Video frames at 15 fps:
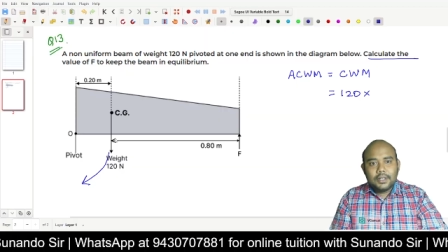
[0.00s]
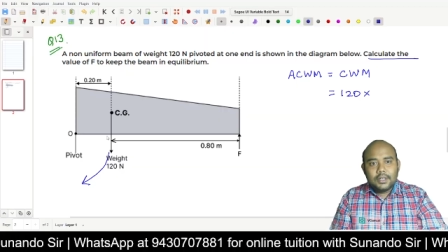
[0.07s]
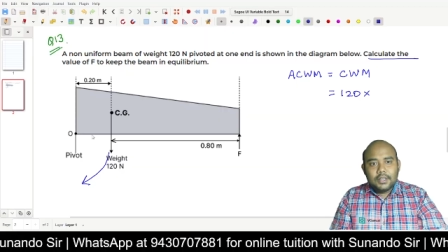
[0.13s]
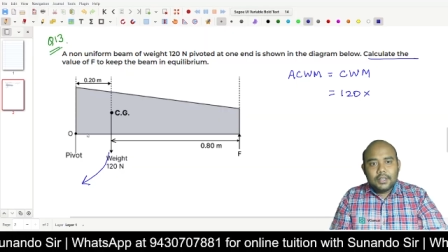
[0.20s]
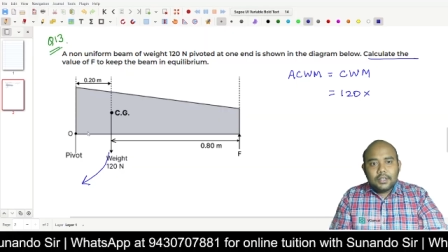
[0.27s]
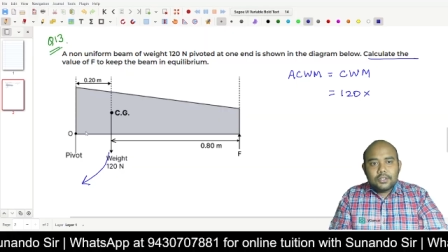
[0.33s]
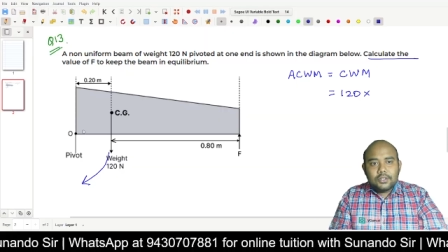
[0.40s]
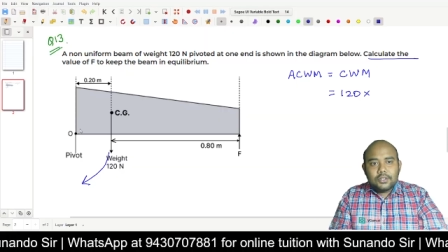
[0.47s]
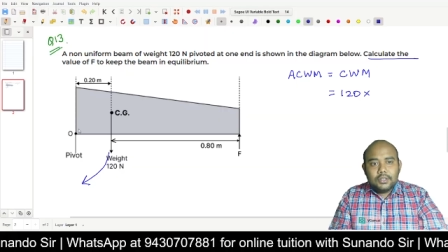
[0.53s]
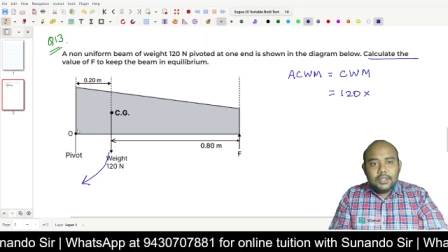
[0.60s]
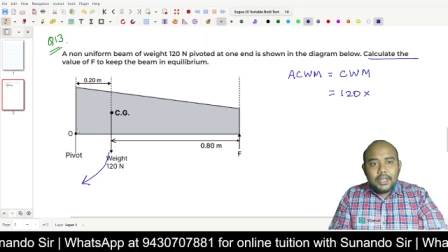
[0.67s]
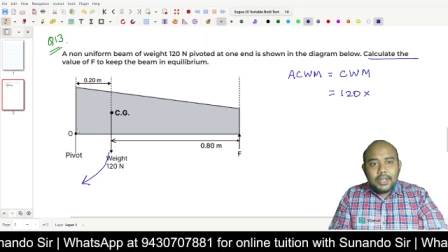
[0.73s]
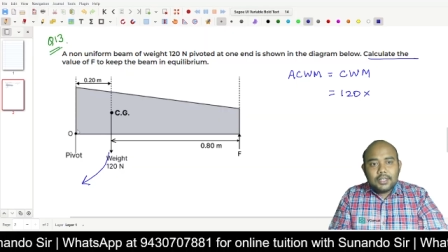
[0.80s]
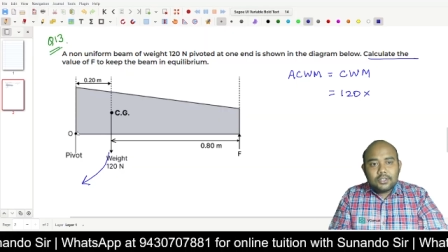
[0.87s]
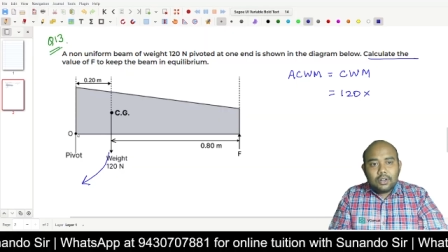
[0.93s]
So it
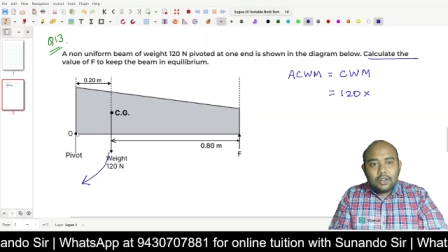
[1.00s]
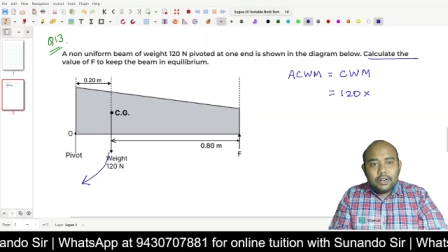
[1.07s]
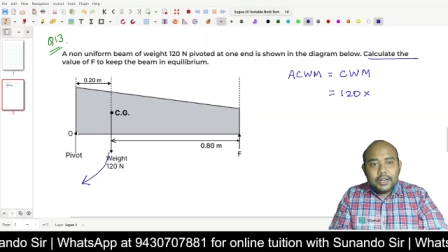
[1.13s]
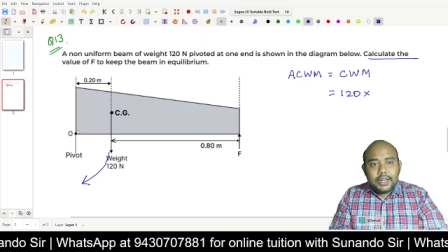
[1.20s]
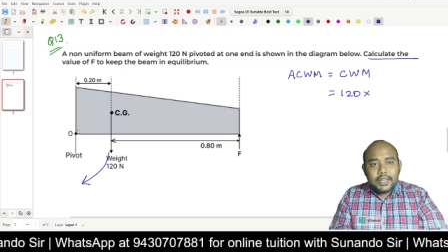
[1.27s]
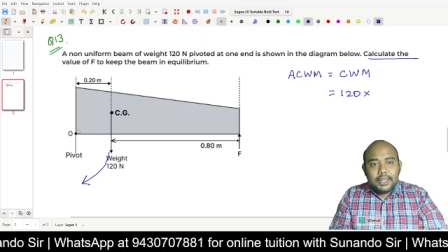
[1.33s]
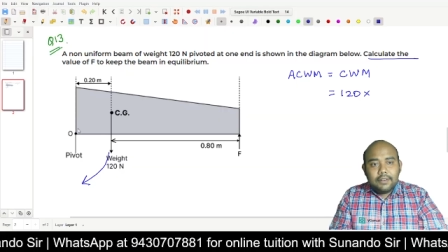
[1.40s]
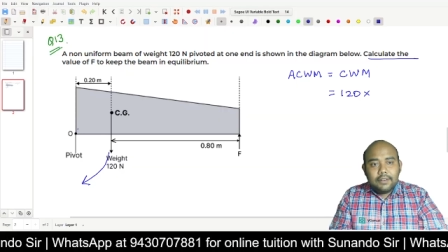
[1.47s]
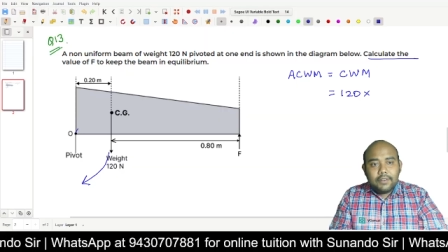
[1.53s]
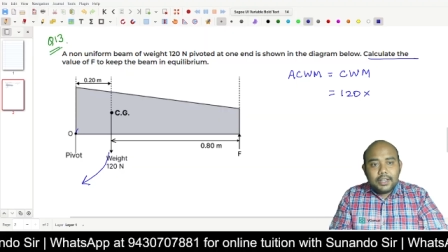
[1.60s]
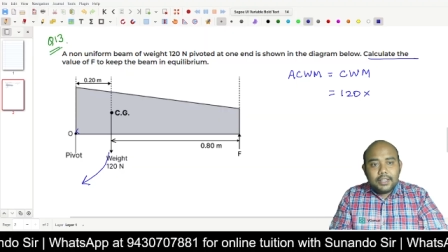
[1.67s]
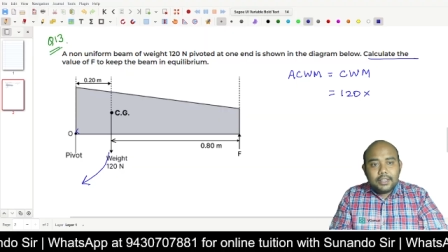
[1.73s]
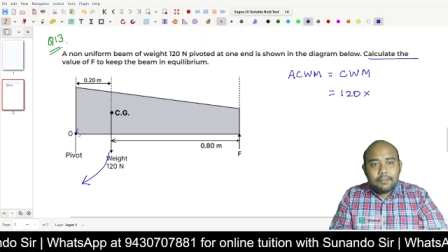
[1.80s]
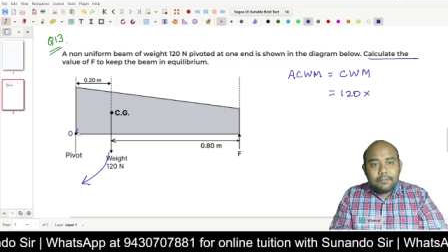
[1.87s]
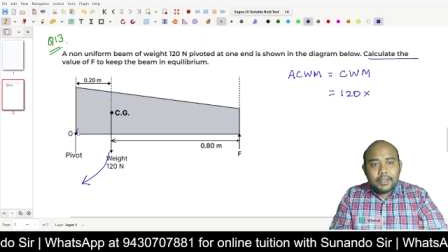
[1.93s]
is already given in
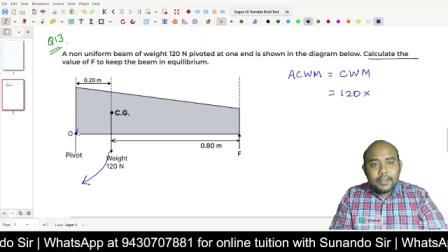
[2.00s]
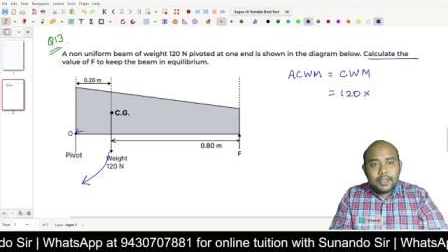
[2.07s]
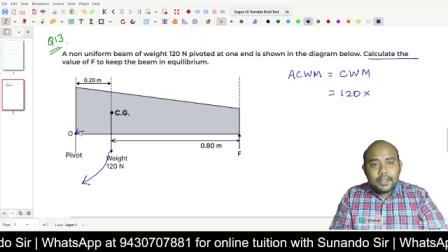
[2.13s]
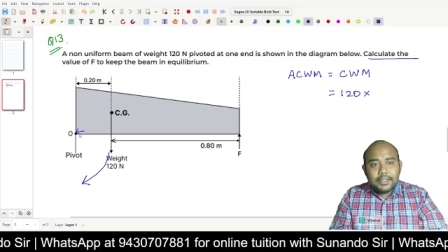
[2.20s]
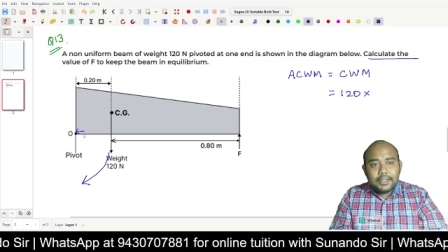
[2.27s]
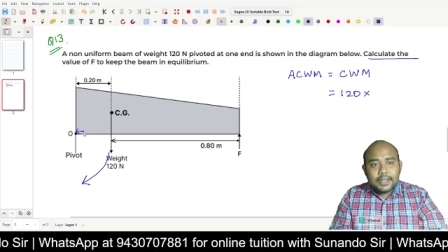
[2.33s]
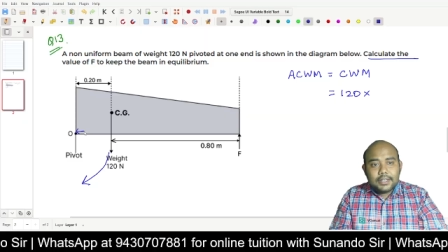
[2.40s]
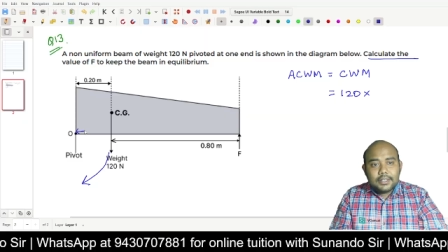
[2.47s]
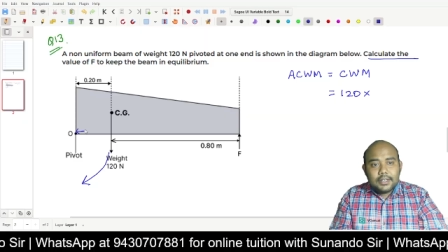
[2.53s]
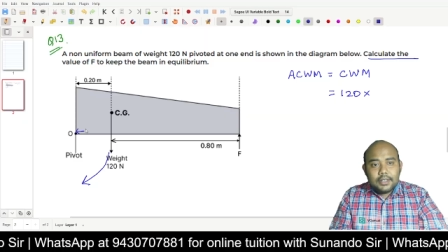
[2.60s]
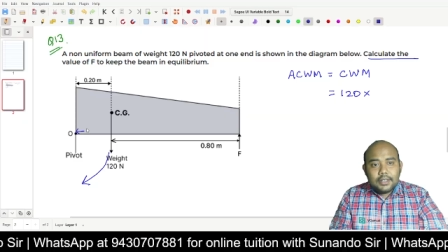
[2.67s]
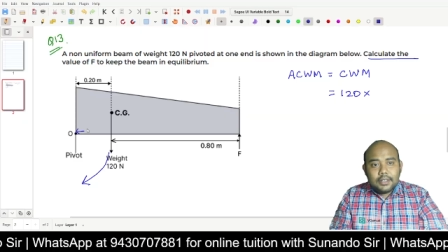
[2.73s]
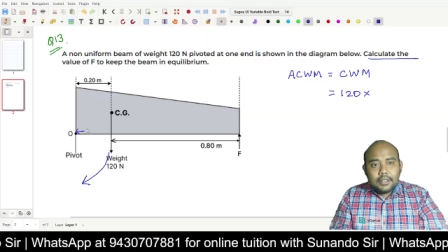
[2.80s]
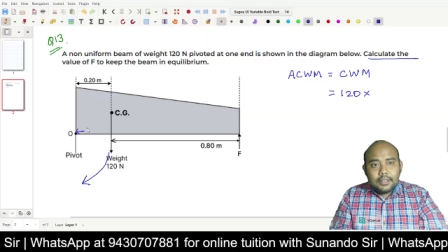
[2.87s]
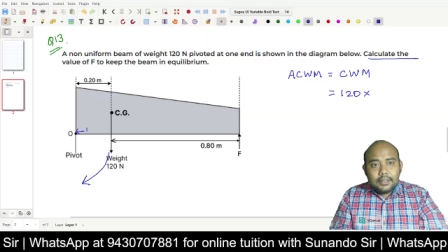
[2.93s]
the figure that
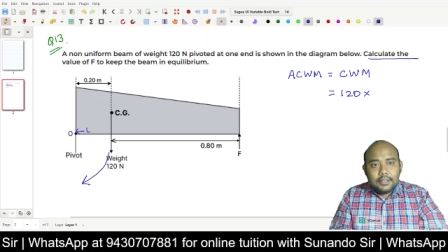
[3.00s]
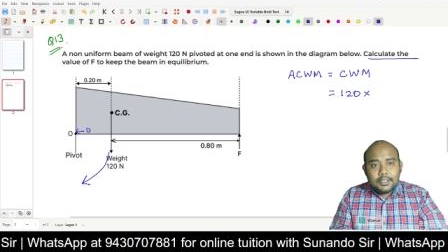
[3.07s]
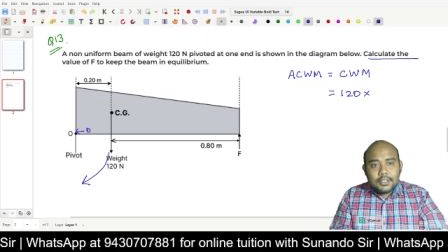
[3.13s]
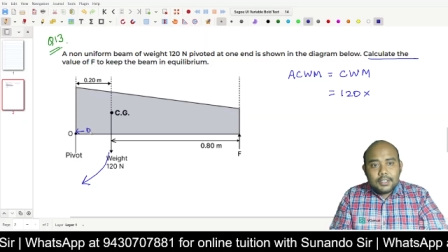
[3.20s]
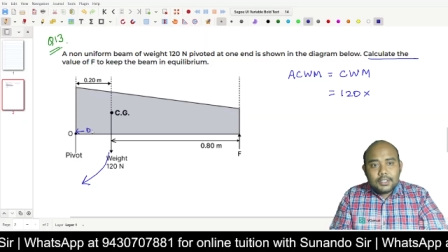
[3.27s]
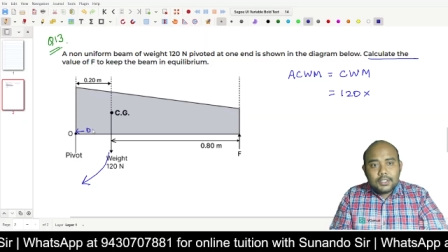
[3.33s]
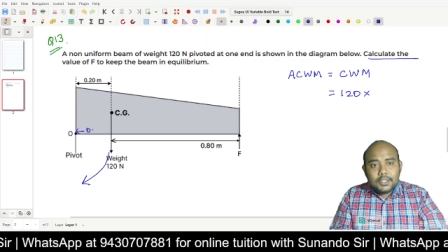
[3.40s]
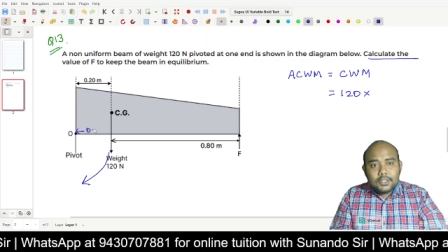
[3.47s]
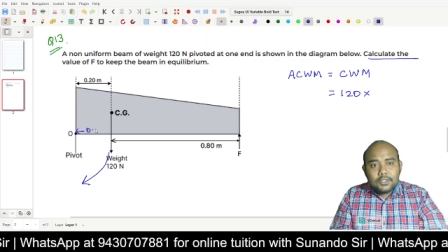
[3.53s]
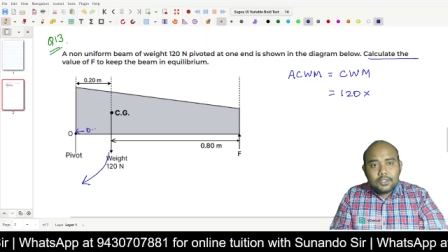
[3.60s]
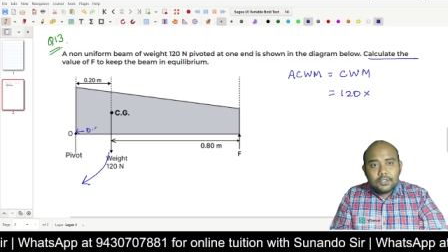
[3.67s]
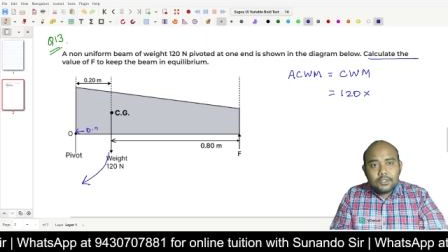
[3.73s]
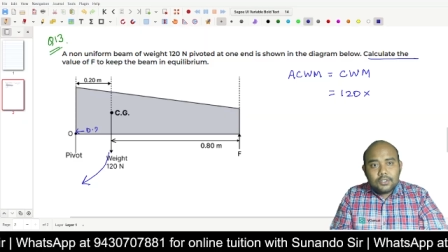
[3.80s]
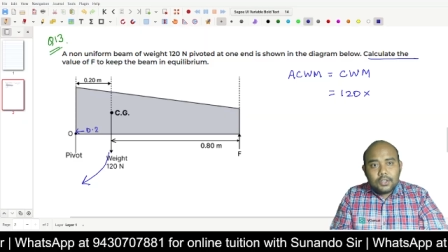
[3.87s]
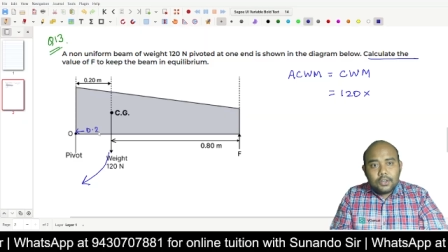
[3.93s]
this distance
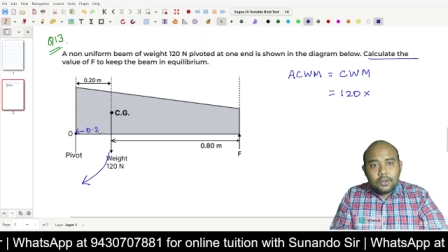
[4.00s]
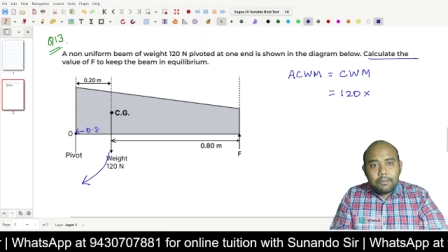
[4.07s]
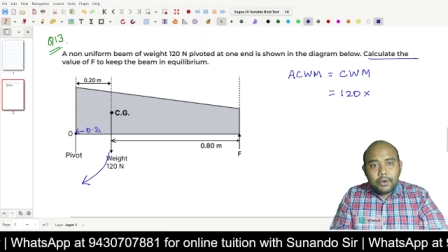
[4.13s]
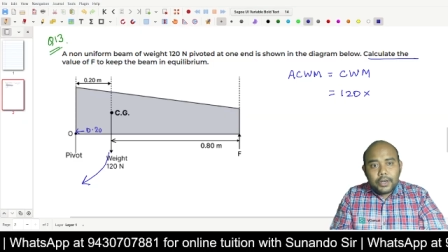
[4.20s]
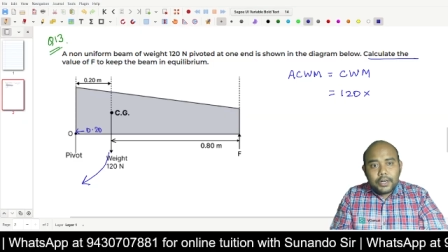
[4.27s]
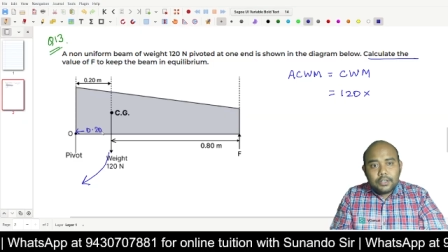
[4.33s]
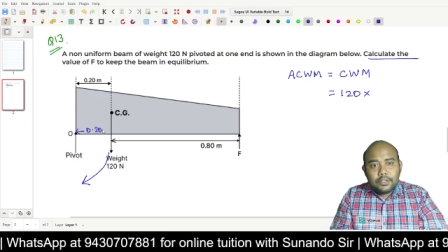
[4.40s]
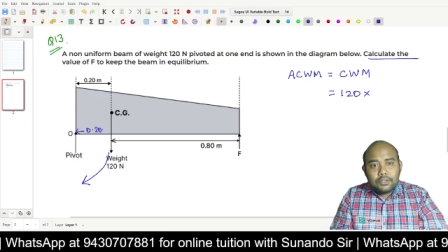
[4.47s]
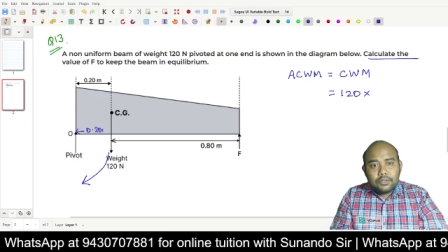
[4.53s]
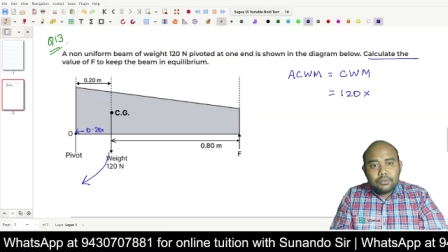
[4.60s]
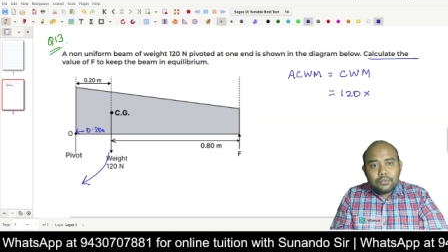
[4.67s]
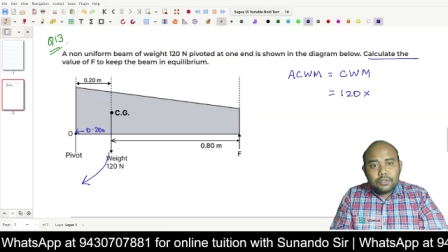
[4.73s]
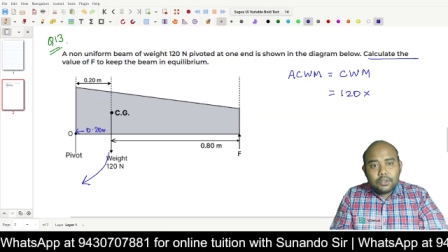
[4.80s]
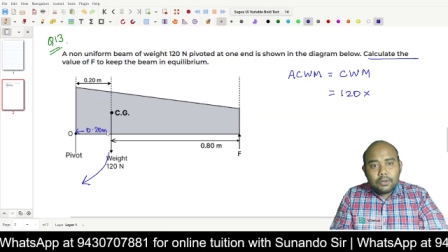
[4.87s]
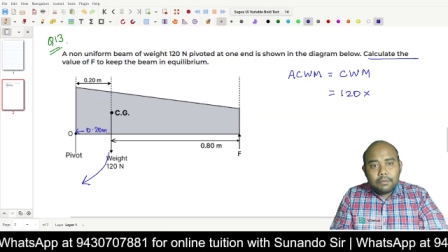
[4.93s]
is
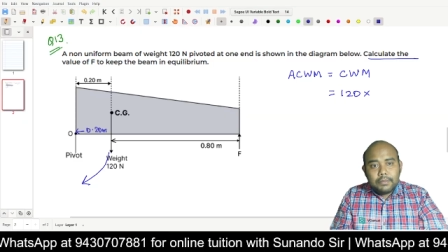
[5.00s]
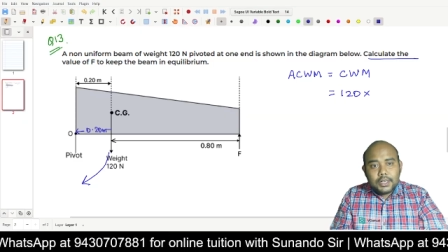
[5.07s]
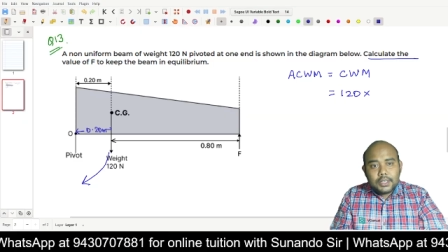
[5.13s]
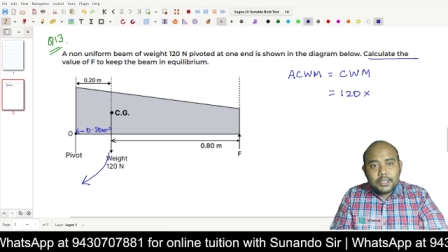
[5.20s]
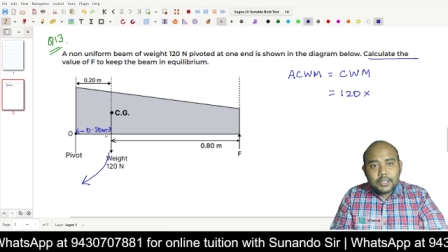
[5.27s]
0.20 meter.